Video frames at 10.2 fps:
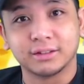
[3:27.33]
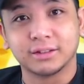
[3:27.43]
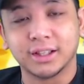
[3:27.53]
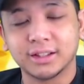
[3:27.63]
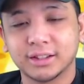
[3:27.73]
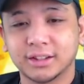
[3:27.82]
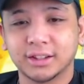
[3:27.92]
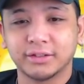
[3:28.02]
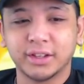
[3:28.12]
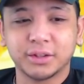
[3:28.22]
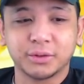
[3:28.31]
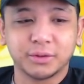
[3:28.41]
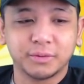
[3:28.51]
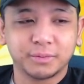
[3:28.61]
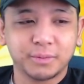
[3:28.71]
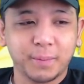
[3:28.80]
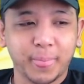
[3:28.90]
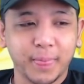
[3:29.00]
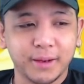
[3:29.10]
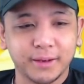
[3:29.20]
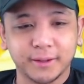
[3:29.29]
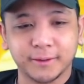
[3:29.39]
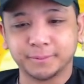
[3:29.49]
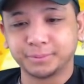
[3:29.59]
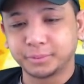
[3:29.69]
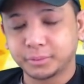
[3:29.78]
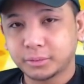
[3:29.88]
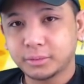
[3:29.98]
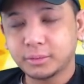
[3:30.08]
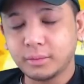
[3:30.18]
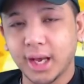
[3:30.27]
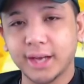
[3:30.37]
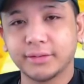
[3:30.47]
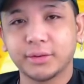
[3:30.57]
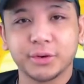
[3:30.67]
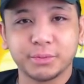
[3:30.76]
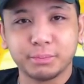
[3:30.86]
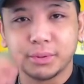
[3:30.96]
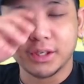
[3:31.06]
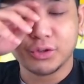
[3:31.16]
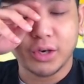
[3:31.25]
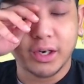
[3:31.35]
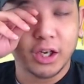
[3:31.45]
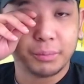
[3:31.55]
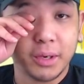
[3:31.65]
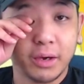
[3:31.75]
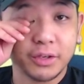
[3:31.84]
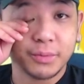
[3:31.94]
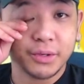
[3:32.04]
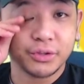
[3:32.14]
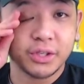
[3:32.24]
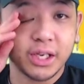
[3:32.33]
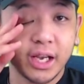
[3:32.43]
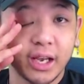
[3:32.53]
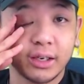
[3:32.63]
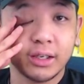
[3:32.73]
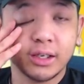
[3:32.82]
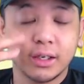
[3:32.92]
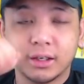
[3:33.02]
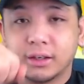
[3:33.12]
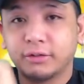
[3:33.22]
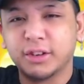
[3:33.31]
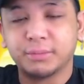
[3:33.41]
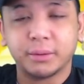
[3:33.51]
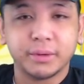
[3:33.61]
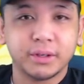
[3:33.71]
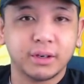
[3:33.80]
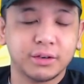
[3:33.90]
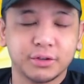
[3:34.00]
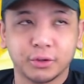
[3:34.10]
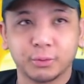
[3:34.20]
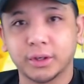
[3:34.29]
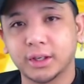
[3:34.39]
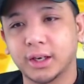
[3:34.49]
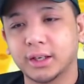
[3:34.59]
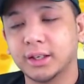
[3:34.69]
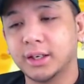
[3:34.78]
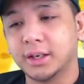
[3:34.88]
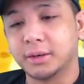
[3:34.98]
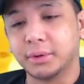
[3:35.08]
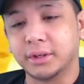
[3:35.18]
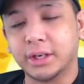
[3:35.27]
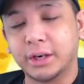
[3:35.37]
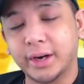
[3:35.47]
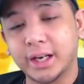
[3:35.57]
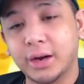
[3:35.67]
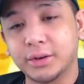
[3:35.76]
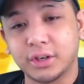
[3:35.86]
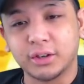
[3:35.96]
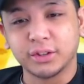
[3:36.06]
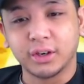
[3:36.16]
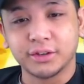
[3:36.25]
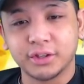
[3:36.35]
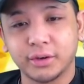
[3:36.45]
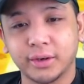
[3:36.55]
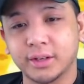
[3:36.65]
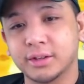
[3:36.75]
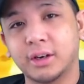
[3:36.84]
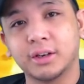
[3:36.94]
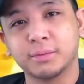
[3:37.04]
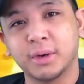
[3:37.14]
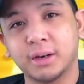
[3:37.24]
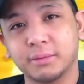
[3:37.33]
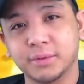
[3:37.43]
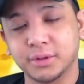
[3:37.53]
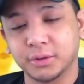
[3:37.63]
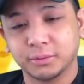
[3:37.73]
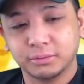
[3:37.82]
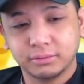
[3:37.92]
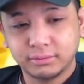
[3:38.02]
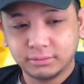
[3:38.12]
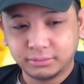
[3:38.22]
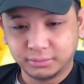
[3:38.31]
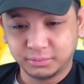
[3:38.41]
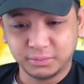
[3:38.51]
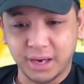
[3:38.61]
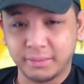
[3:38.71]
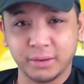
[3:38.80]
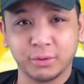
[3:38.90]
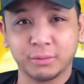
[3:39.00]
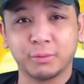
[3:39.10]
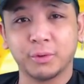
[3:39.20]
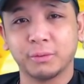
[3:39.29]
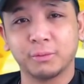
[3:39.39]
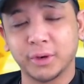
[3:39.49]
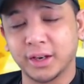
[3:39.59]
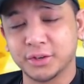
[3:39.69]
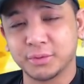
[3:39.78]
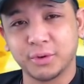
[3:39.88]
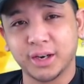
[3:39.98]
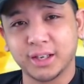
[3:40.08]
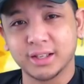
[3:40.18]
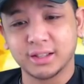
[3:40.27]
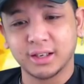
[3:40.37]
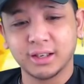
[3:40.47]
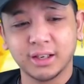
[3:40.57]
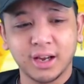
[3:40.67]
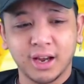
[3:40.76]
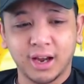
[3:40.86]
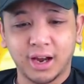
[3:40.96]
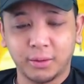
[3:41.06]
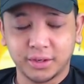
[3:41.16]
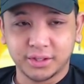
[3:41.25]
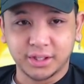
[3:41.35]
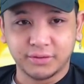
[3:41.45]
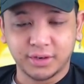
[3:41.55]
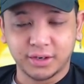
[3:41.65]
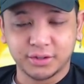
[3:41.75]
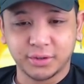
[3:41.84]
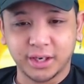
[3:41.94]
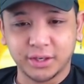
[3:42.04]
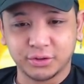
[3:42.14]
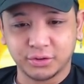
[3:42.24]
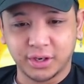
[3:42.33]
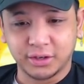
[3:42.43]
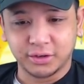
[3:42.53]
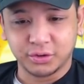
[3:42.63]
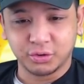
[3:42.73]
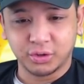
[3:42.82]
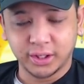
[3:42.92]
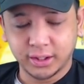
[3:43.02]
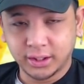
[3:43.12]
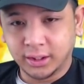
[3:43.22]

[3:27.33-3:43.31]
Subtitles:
Right? Very cool. And of course, B's trying to help out as much as he can, fist bumping Naruto and whatnot. But not right now, it's all Naruto and it's all his mom. So, I mean, what else more I can say? I want to see if Naruto can control it.